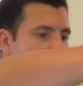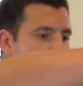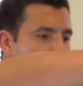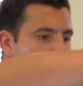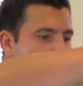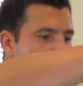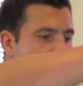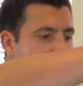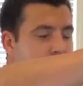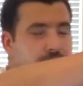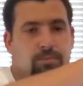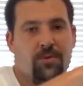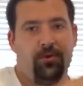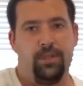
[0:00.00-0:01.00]
entire
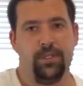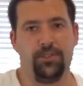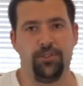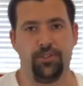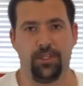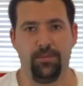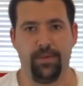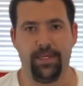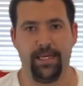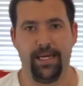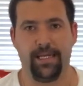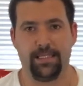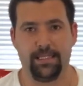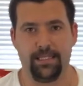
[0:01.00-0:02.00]
smoothie is just going to be
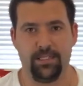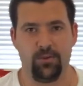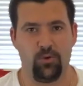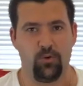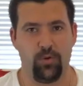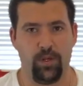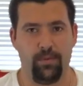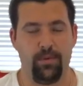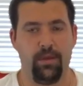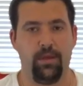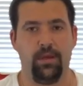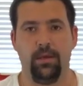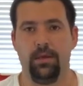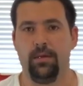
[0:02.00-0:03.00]
nice and
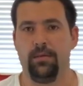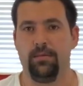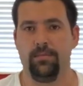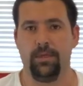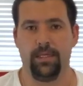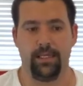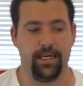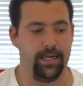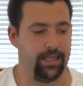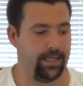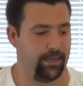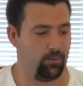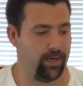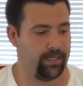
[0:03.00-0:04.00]
creamy and kind of
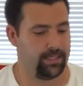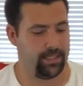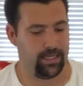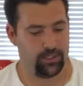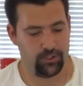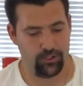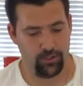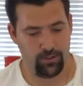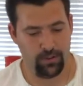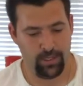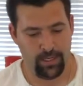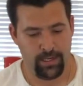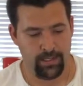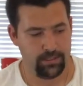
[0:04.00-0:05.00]
that right texture.
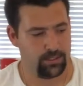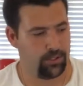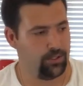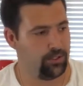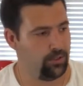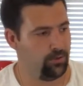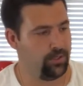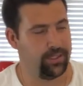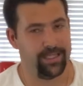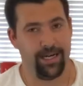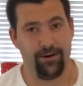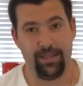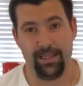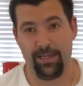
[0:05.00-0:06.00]
It's going to dilute it
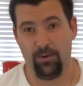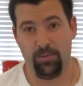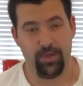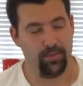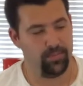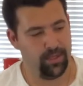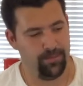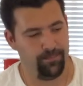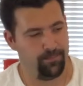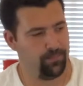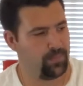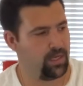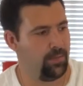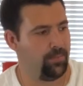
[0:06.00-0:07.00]
down a little bit, but
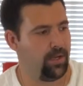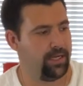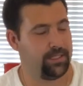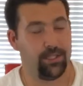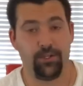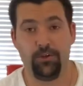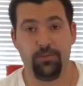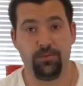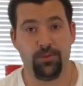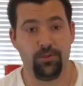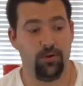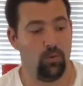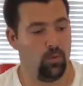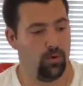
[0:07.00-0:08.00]
a couple ice cubes,
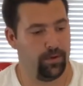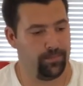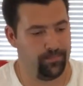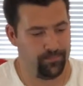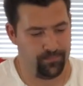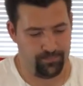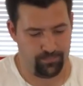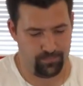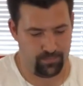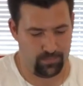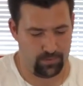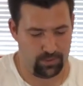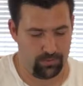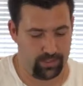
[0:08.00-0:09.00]
no worry.
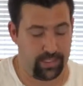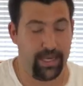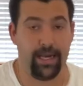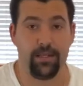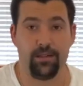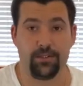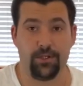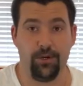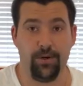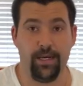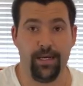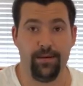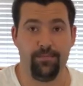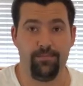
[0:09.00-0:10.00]
So with that, let's go
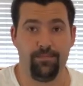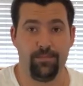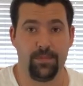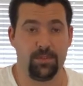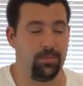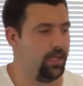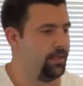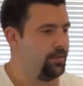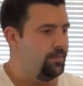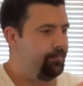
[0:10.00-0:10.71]
ahead, let's blend.